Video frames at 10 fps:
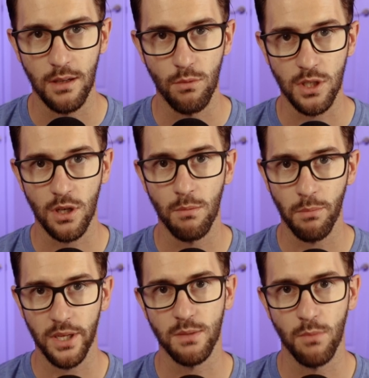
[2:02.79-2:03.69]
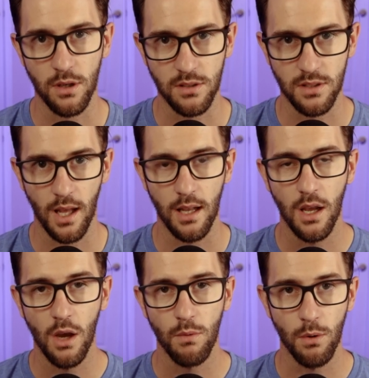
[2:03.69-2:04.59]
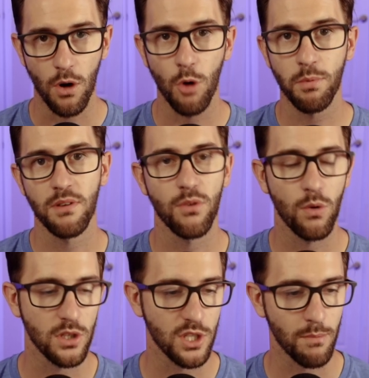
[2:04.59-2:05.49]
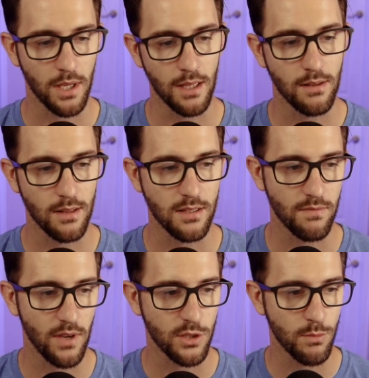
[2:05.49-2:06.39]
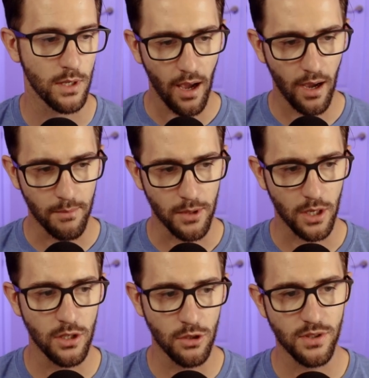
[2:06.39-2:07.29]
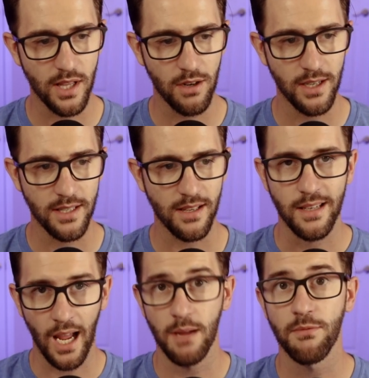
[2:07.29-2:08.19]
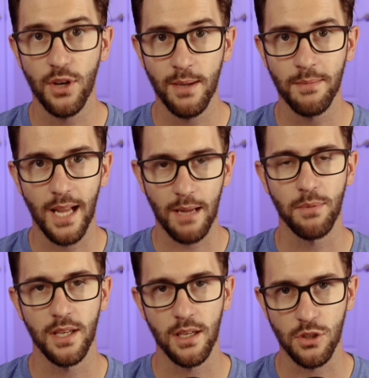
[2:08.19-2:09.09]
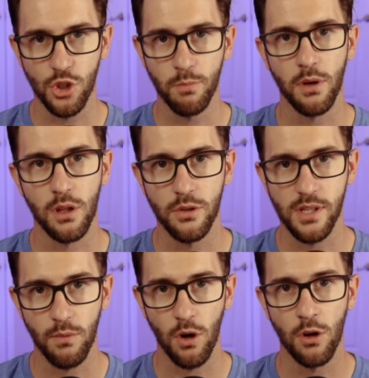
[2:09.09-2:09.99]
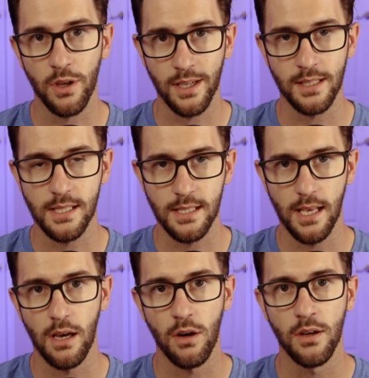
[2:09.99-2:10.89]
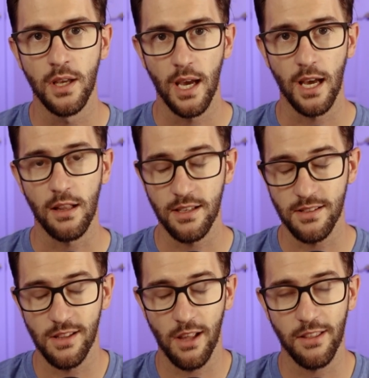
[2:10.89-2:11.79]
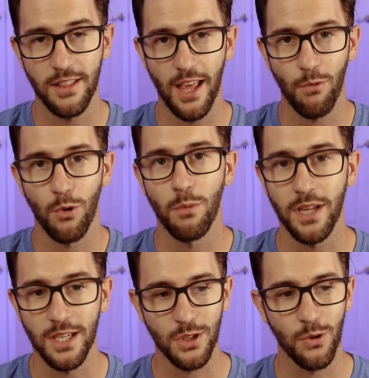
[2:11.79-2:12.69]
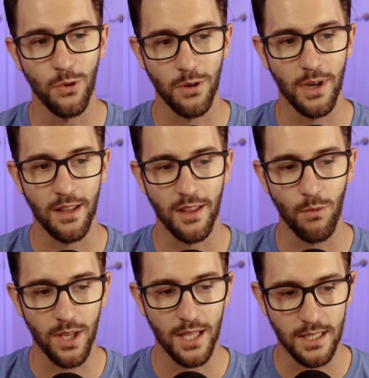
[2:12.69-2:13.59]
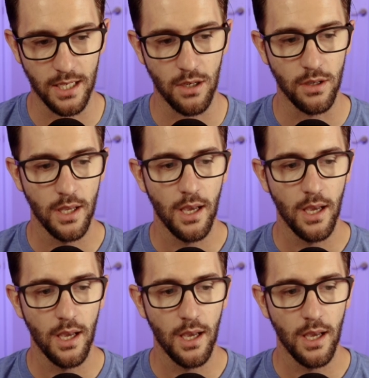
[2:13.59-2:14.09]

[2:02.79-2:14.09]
return benchmarks that we were hoping for jumping into this investment. The good news there is time frame not being super close, that we are looking to sell, at least nothing that we're being told or anything we can tell.